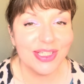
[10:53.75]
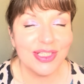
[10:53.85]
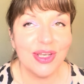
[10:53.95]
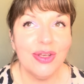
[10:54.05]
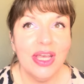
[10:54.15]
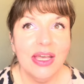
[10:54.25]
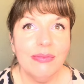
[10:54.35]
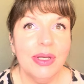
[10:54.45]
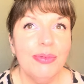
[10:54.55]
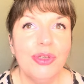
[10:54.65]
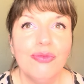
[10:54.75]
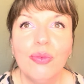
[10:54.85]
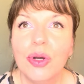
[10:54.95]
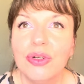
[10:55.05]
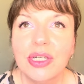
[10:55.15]
So maybe you've
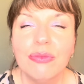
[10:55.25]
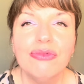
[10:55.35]
woken up